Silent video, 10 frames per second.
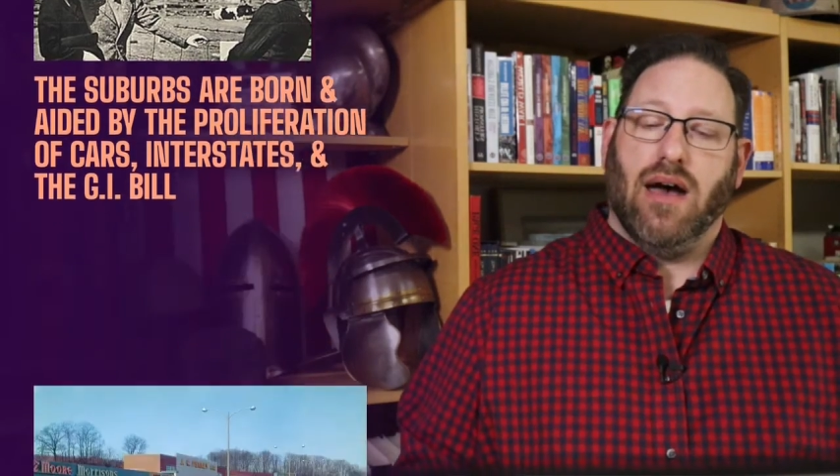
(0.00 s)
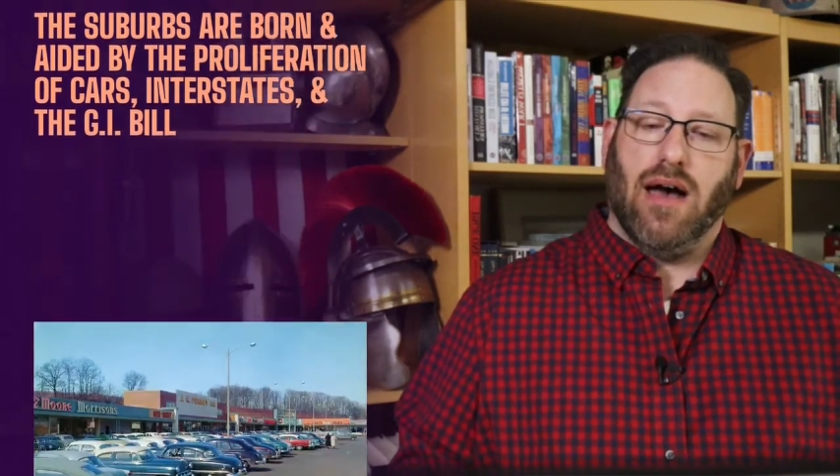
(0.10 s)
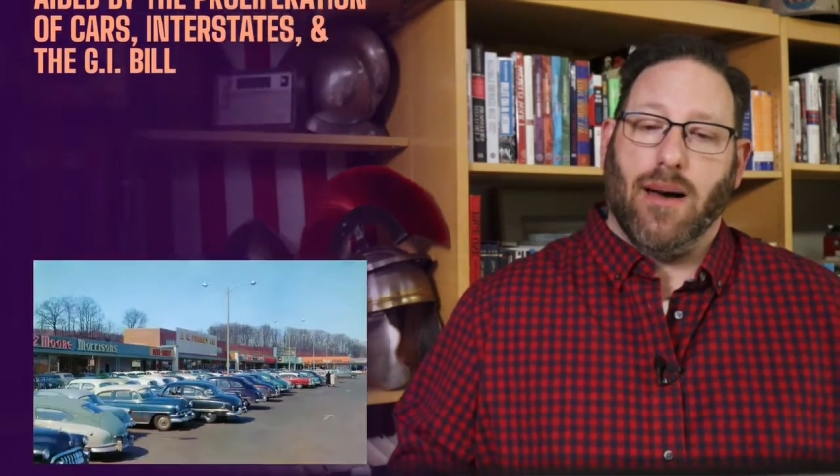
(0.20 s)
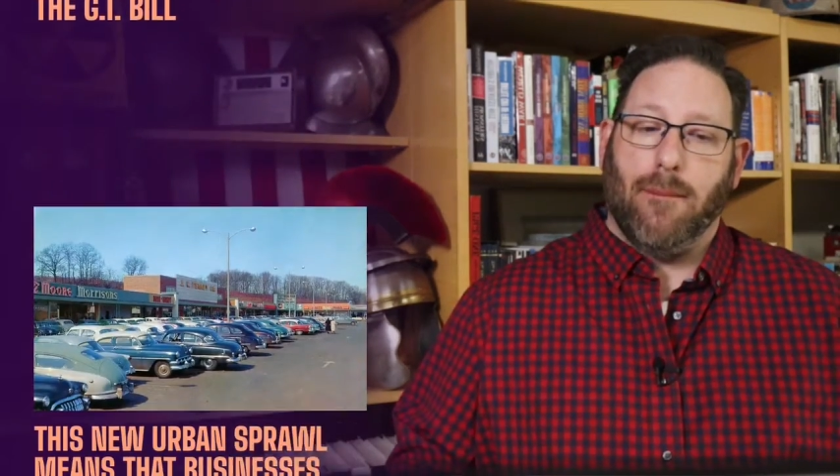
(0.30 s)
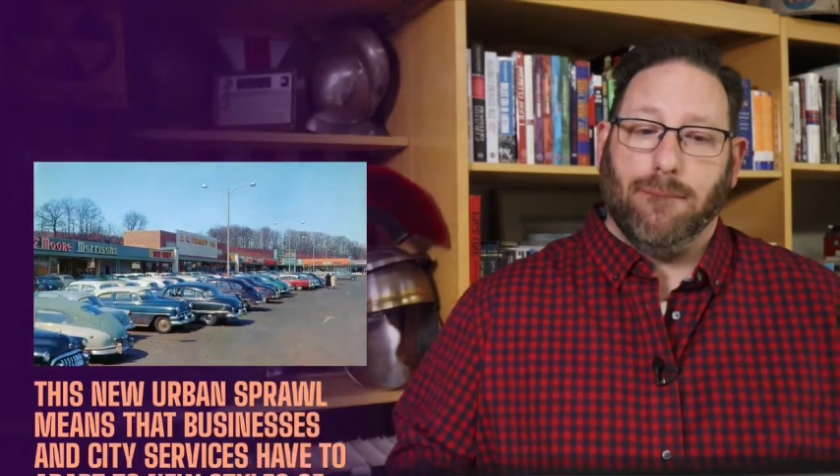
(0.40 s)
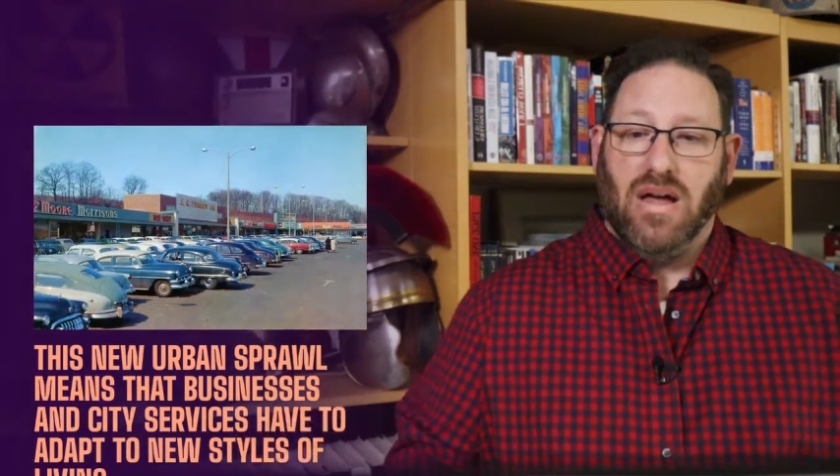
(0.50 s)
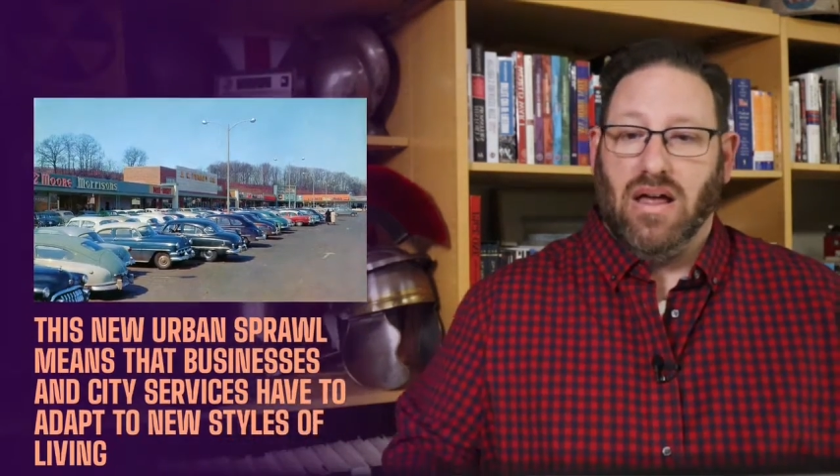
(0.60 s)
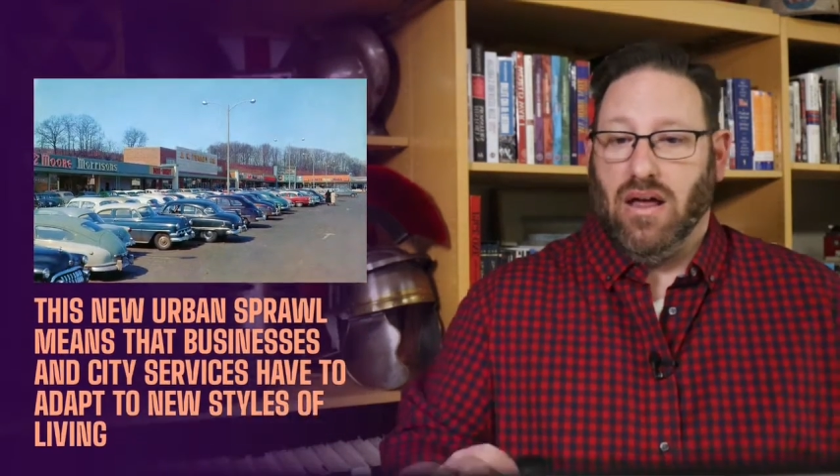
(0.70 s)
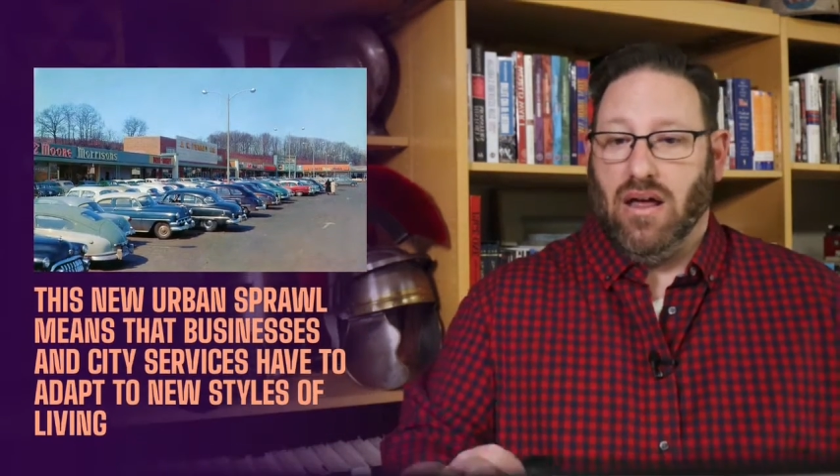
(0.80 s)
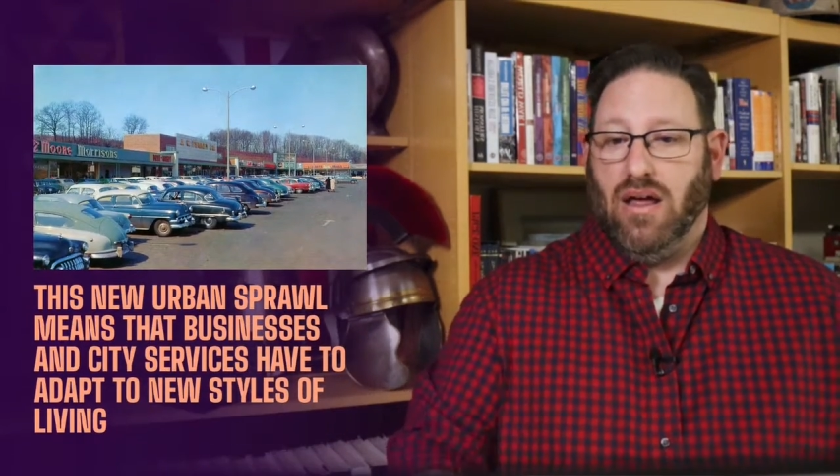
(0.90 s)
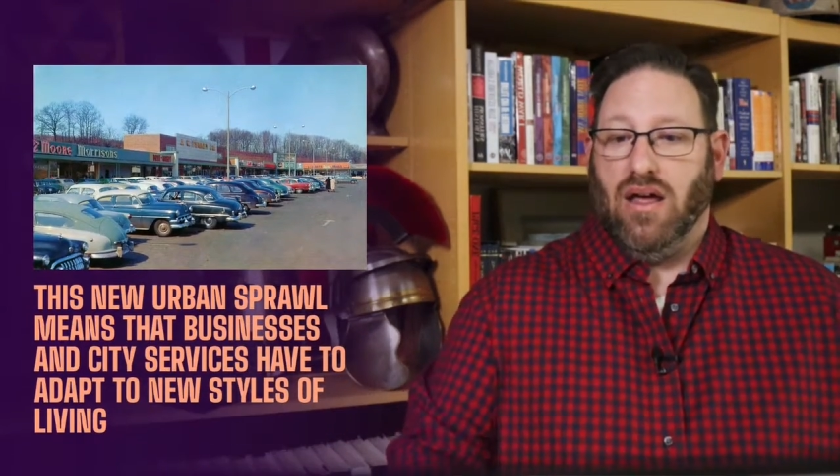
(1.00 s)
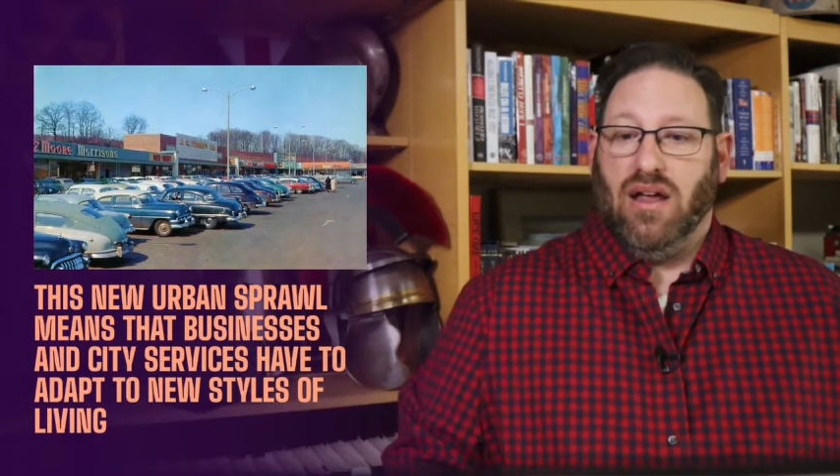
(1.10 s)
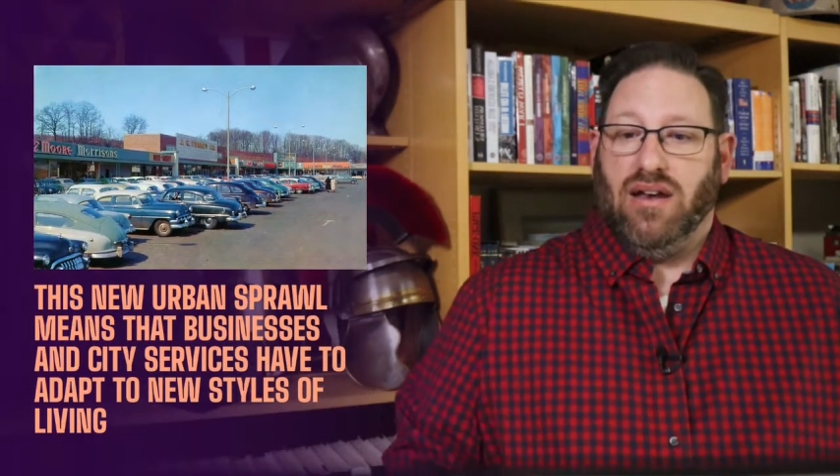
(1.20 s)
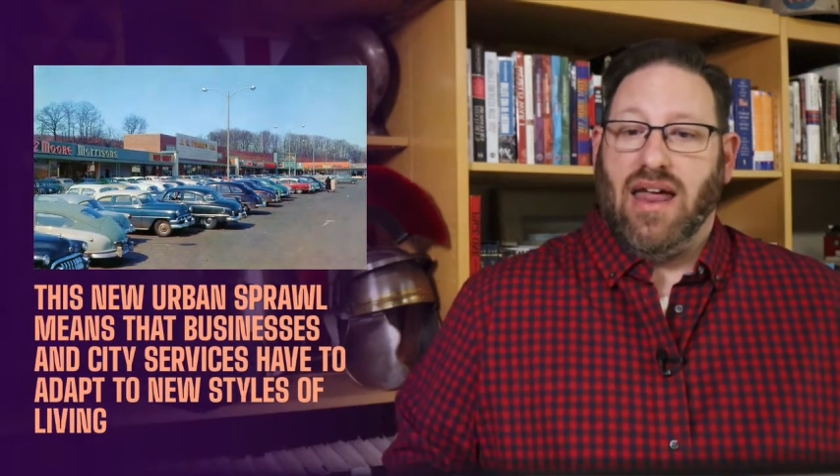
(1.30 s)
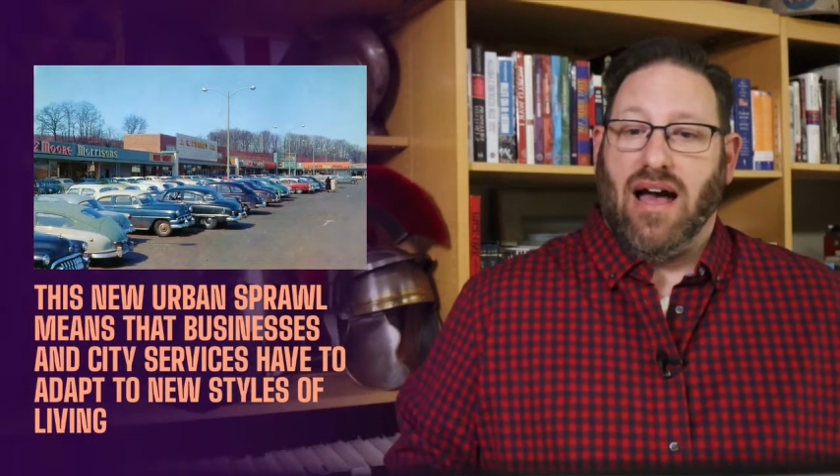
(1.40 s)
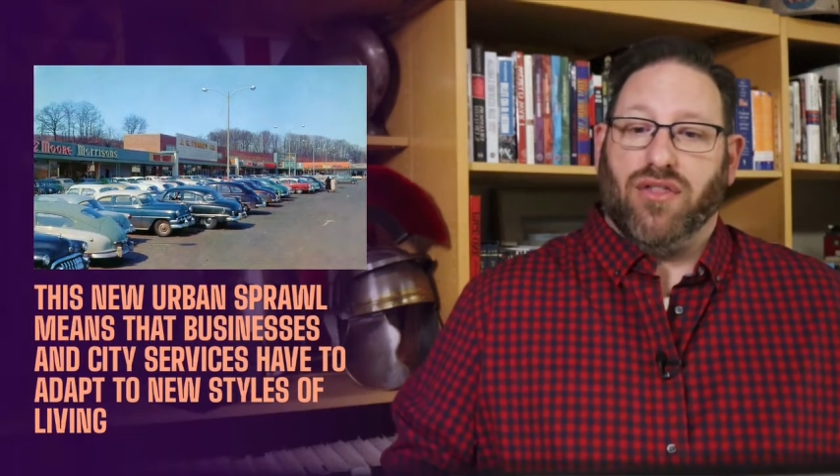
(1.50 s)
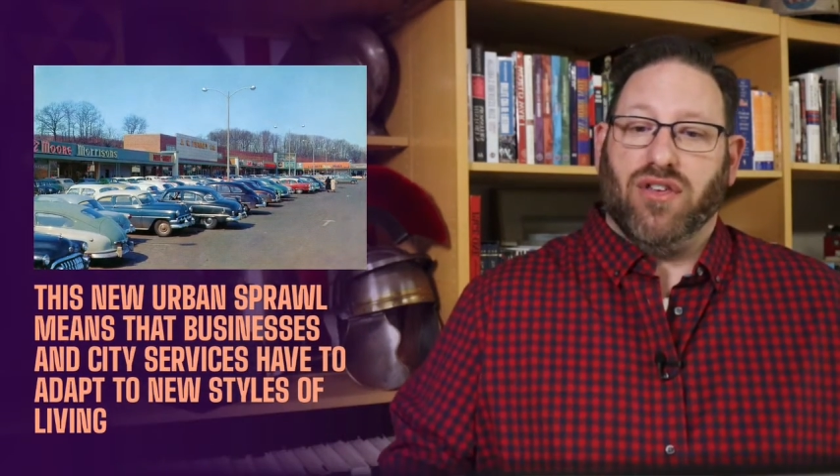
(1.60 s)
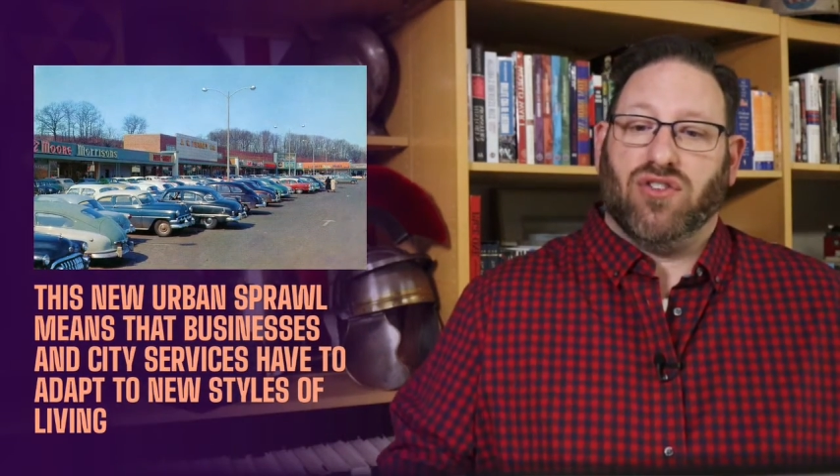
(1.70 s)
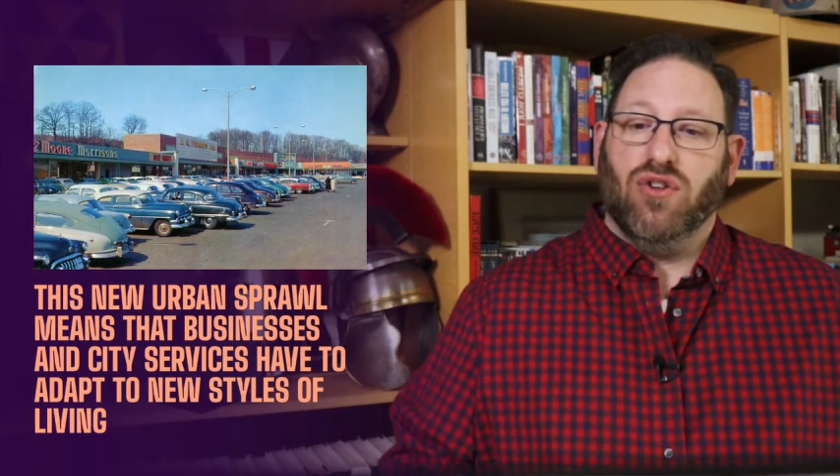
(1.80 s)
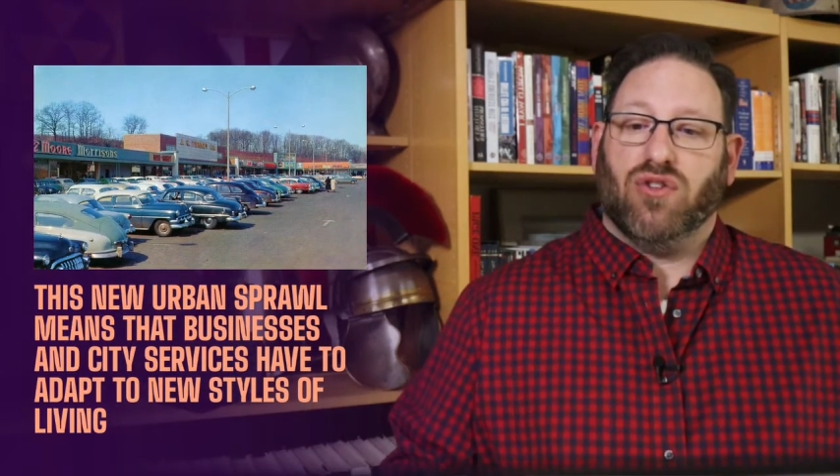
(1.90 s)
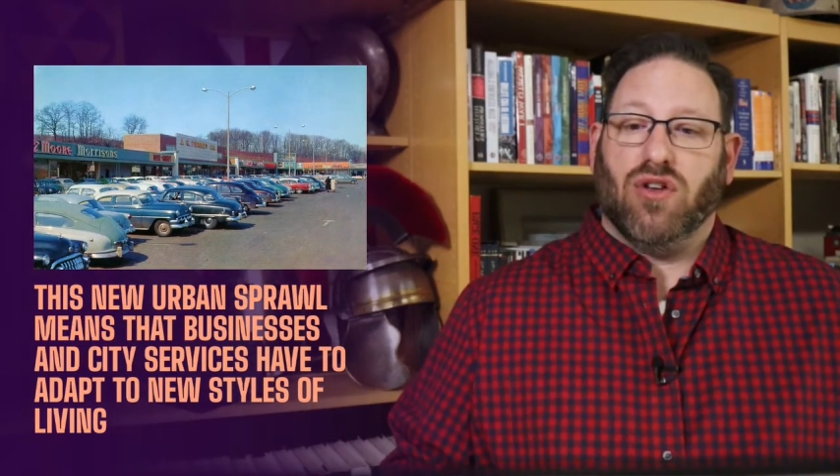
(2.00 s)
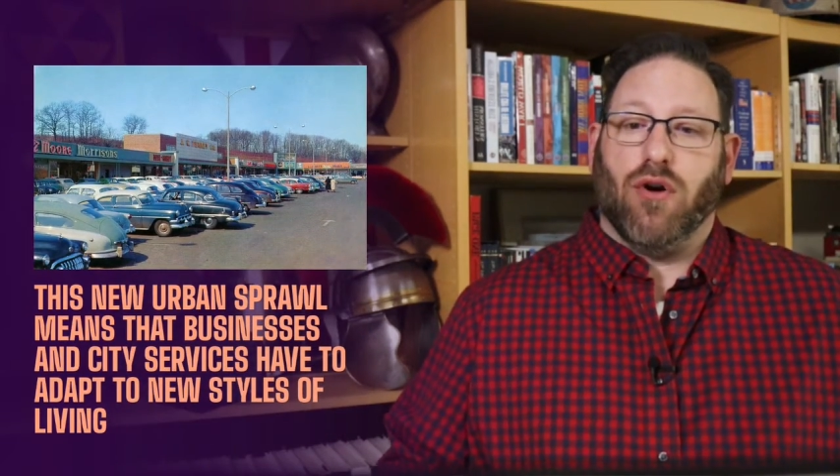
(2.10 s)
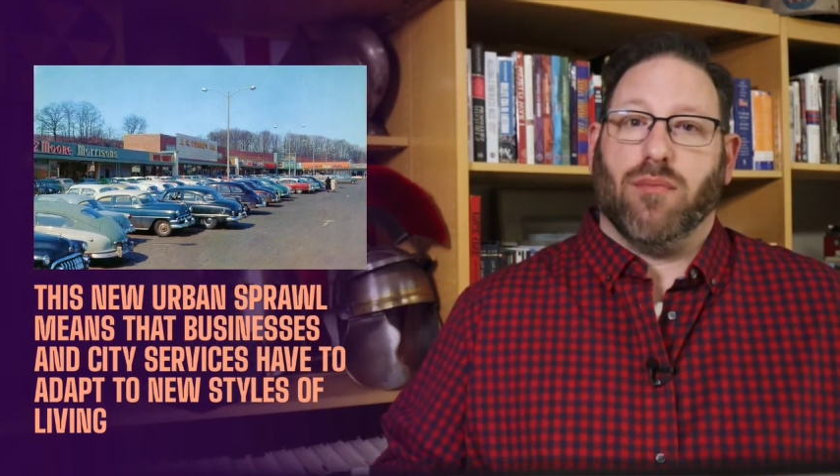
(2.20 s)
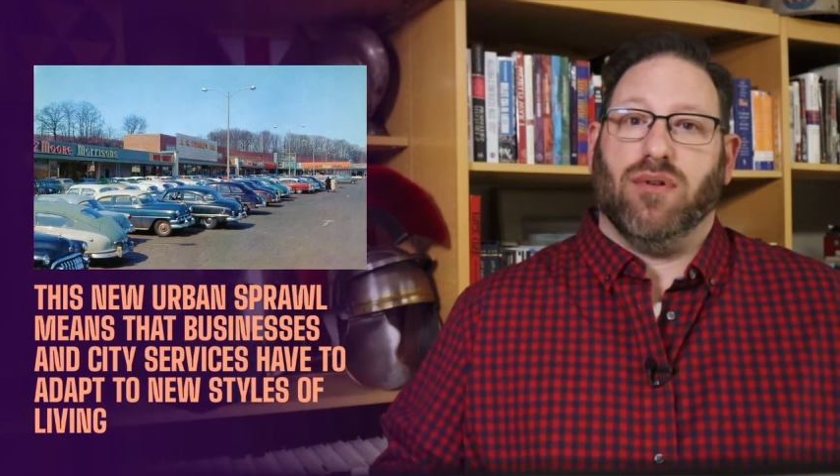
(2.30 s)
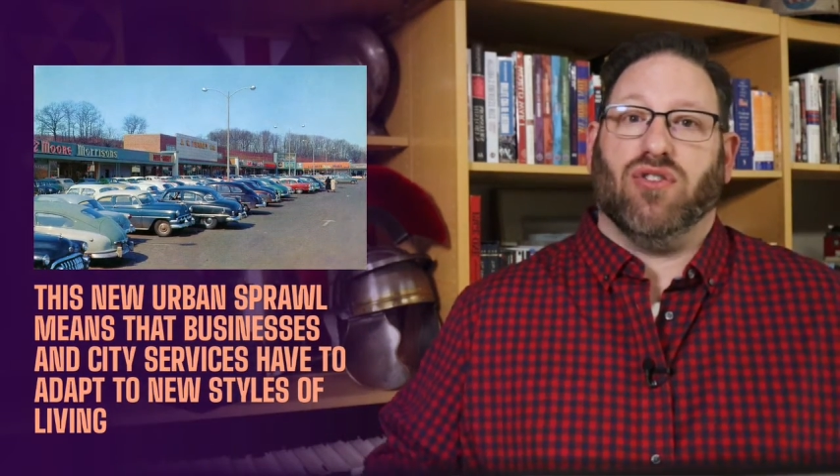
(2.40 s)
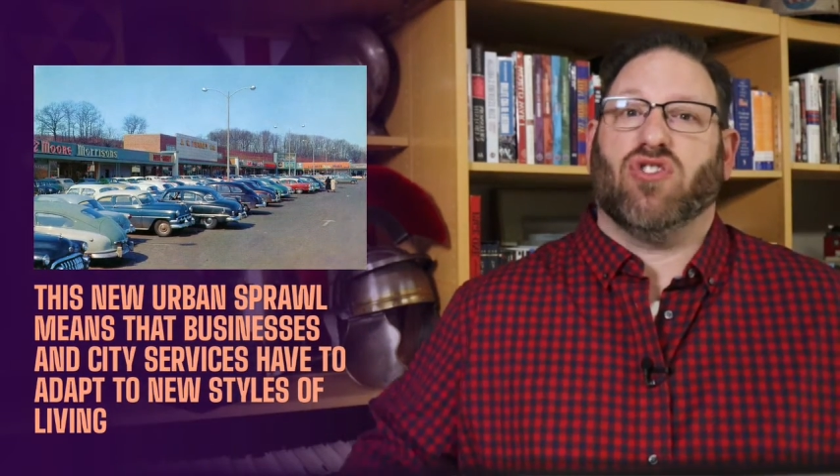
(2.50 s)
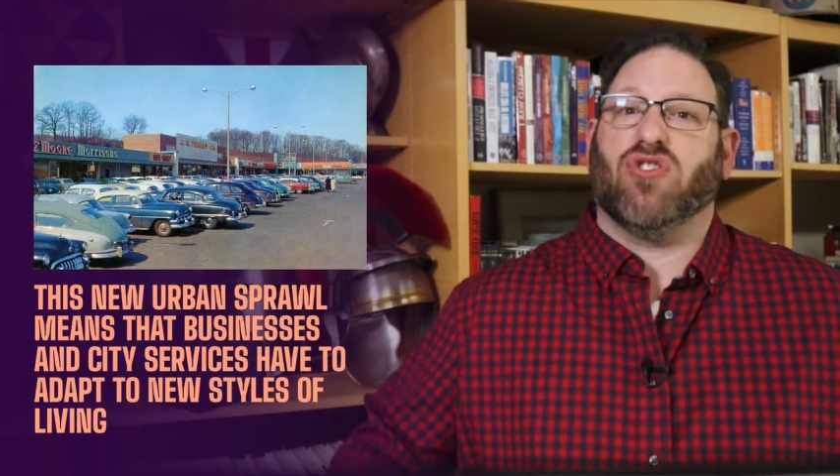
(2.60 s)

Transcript: Now, this new suburban